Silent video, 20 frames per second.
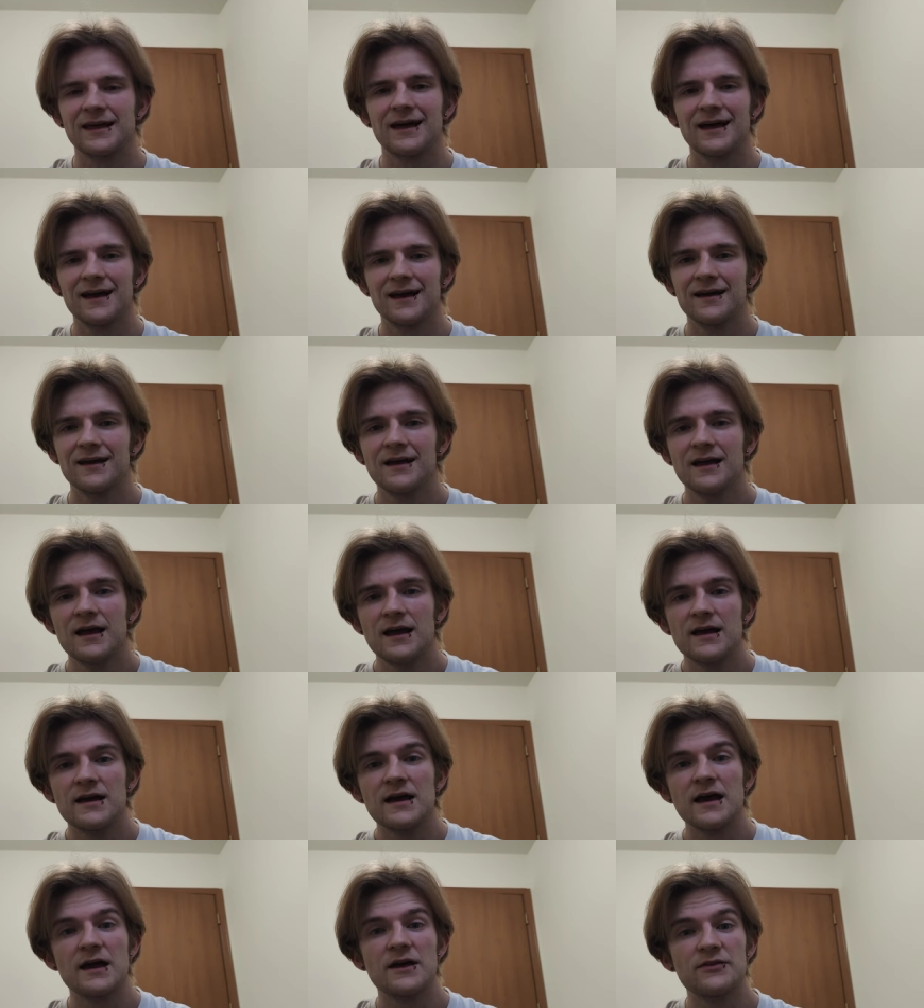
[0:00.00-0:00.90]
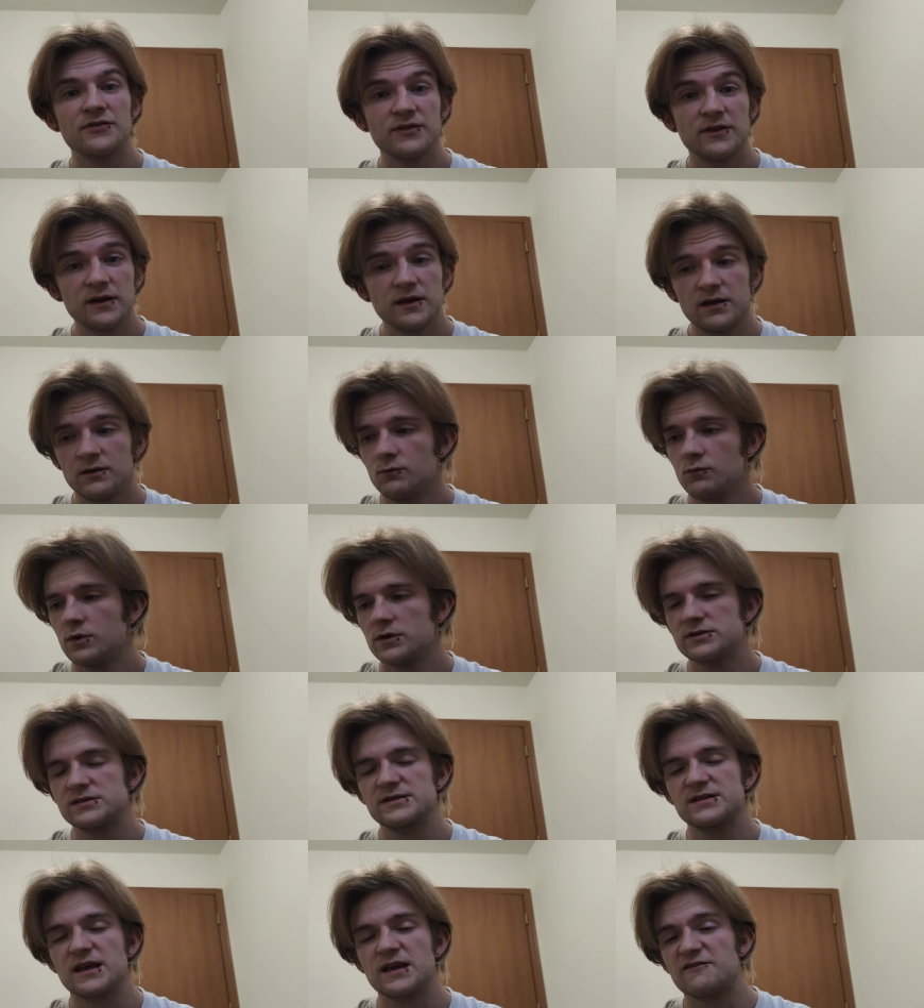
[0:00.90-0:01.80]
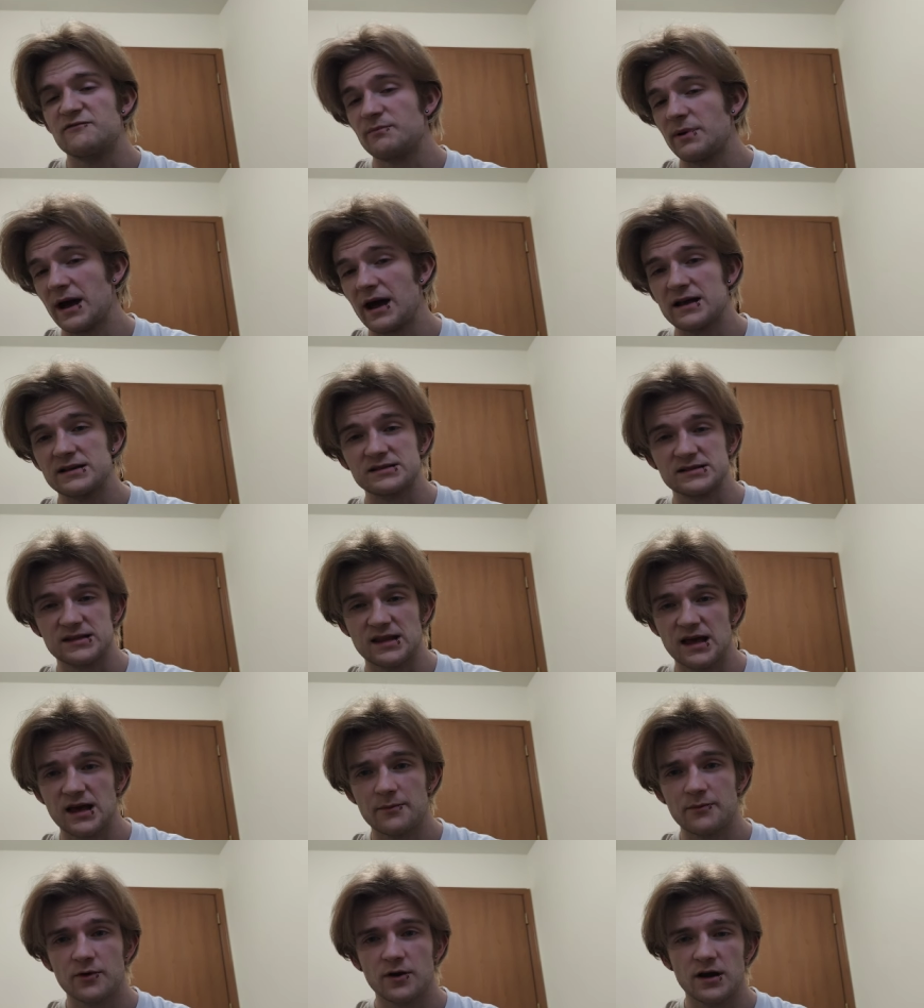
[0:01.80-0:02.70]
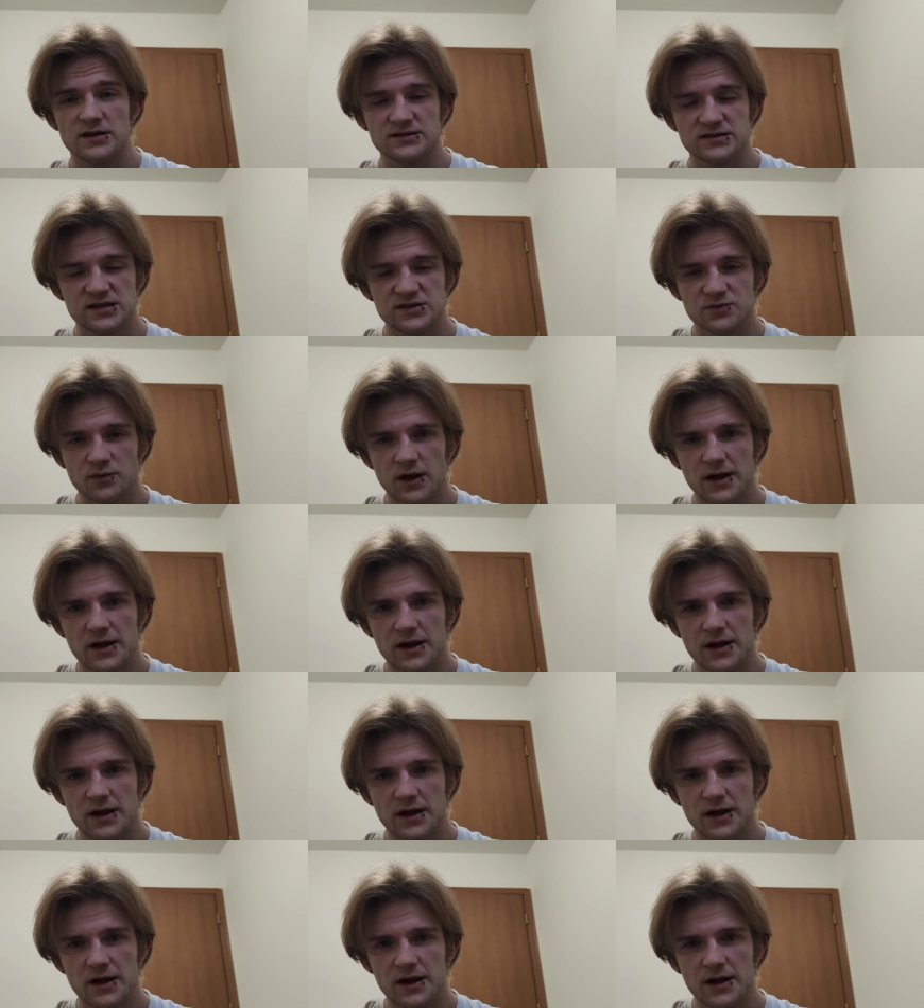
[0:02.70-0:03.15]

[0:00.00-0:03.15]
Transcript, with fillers: that, and then once they've passed that process,